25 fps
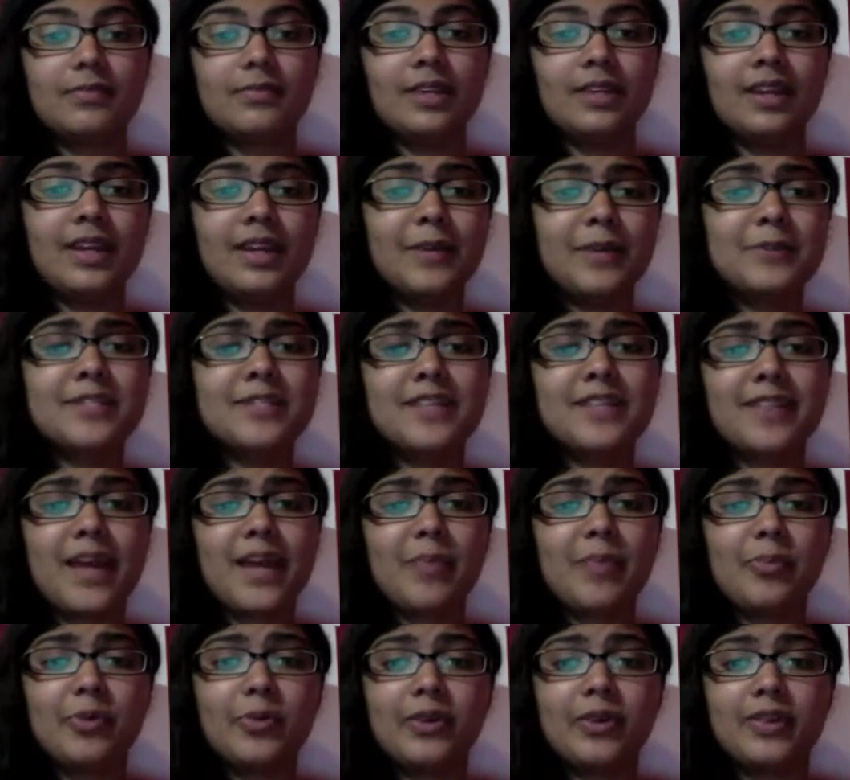It was at
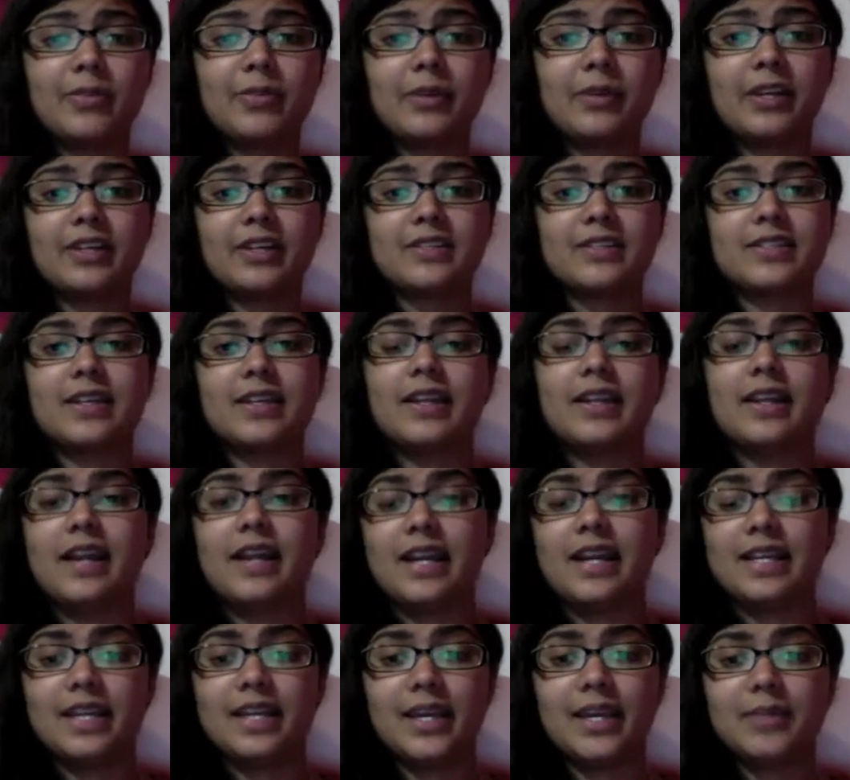that point that my cousin and
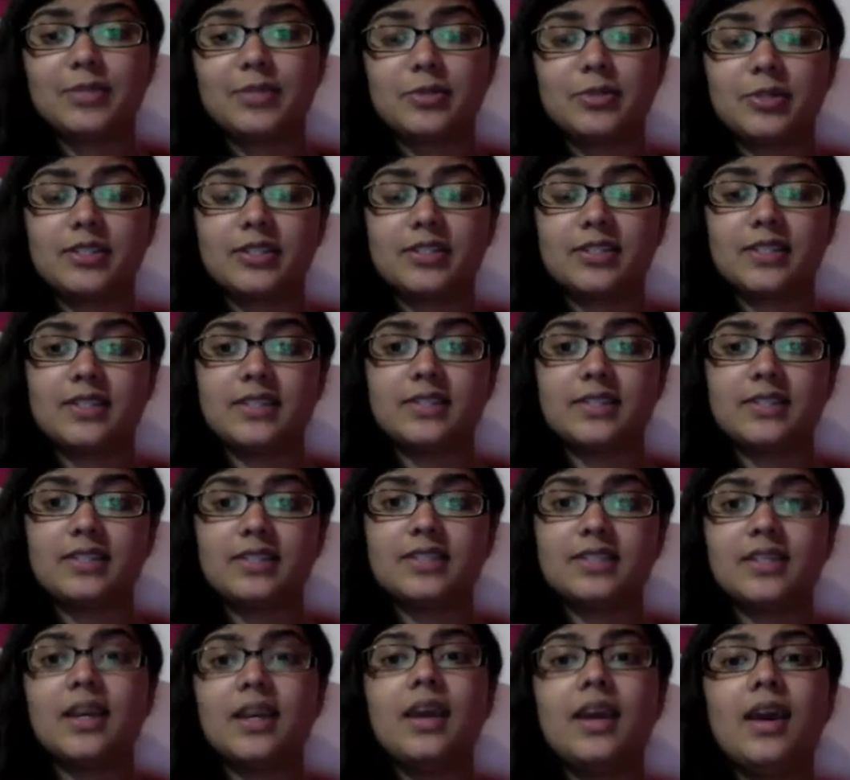I came to our
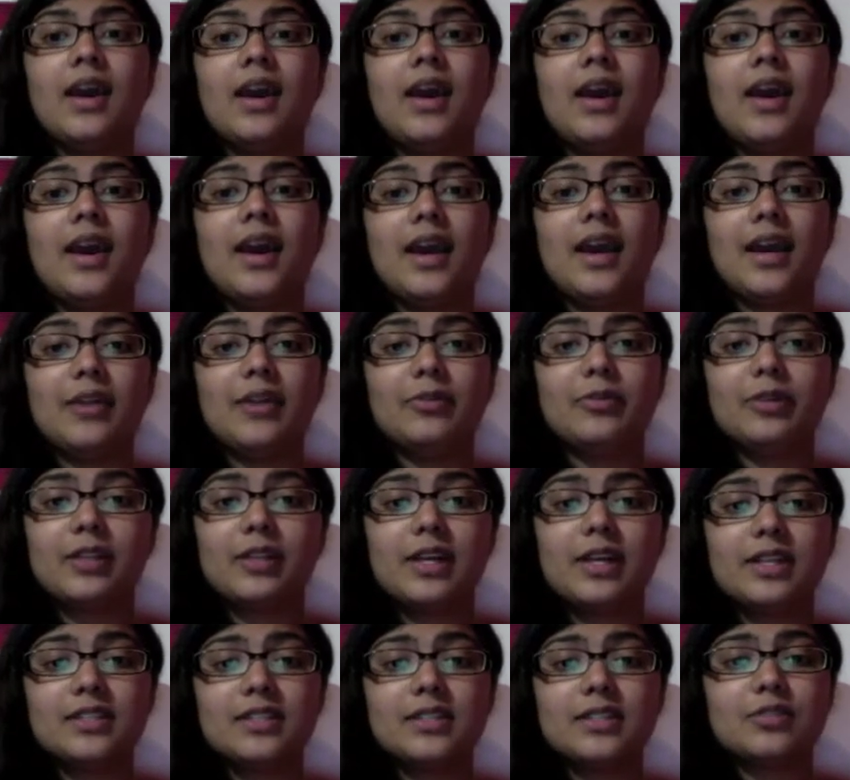senses and
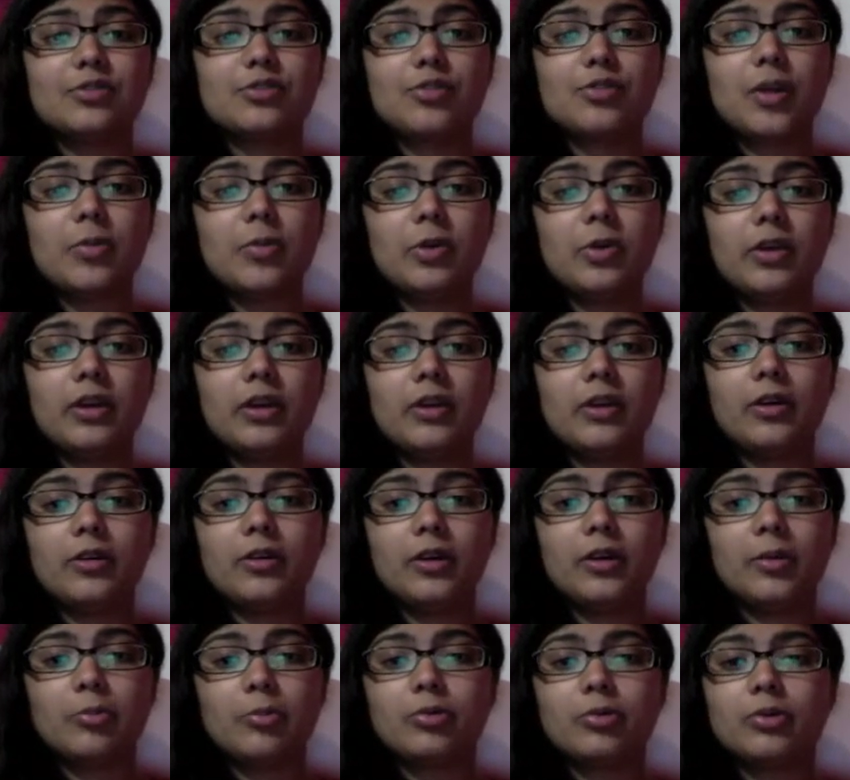realized that strawberry
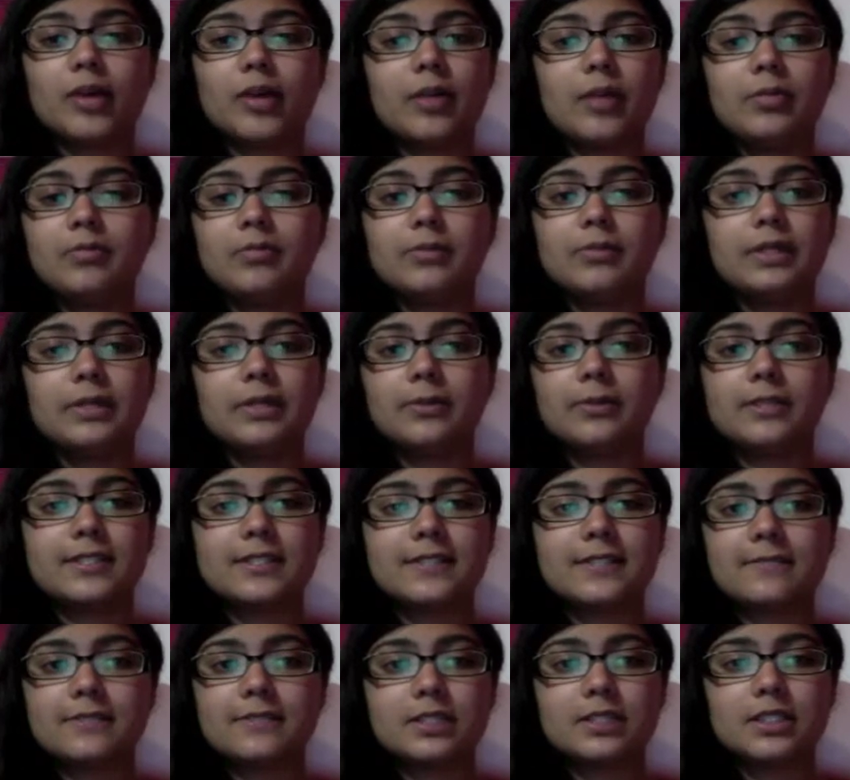Go-Gurt probably
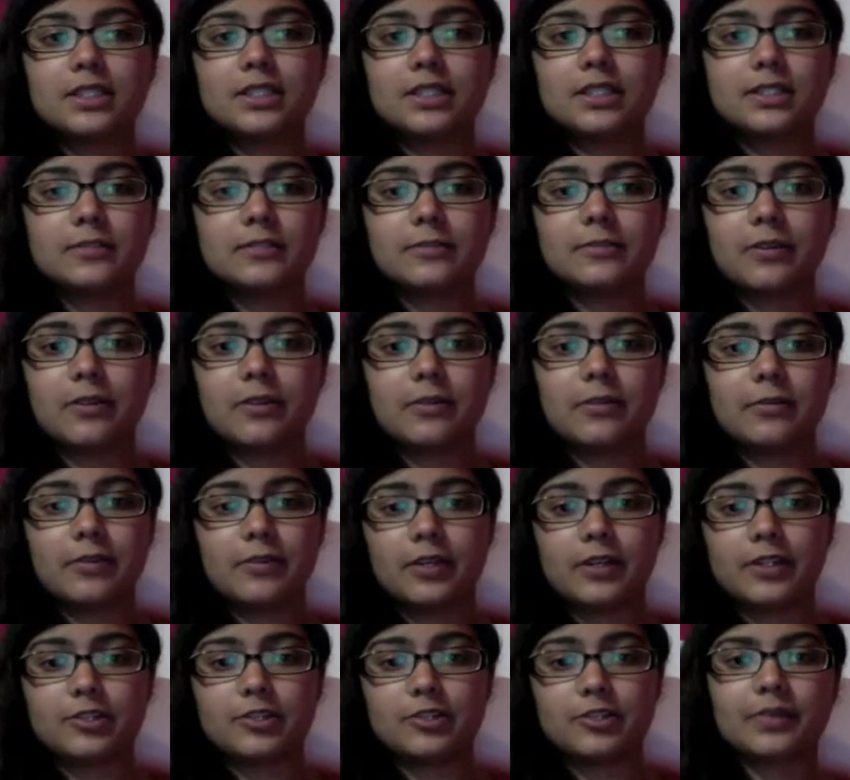wasn't very good for the
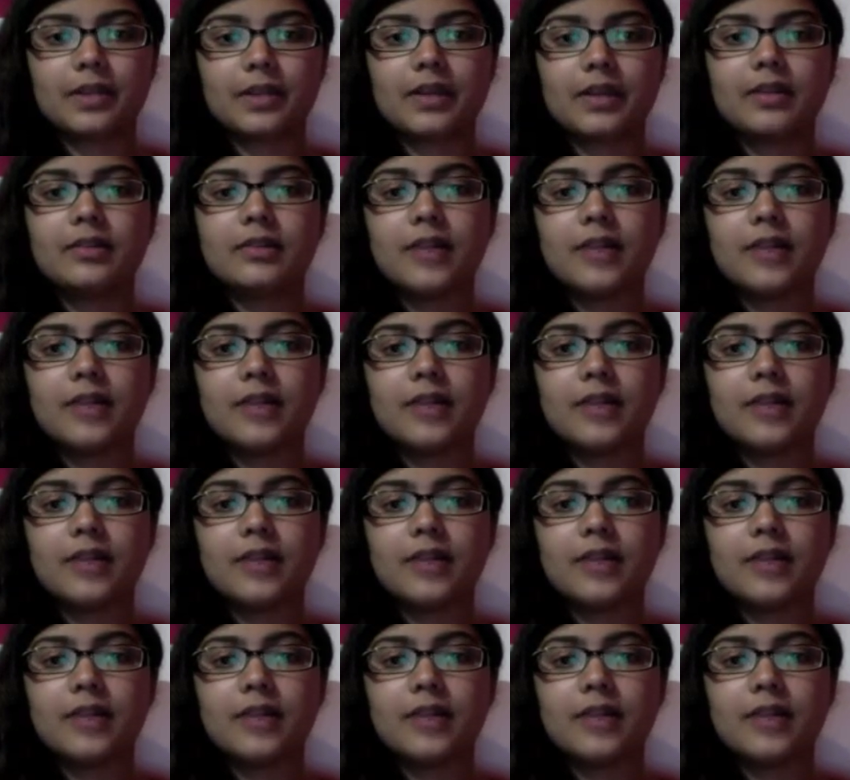fish.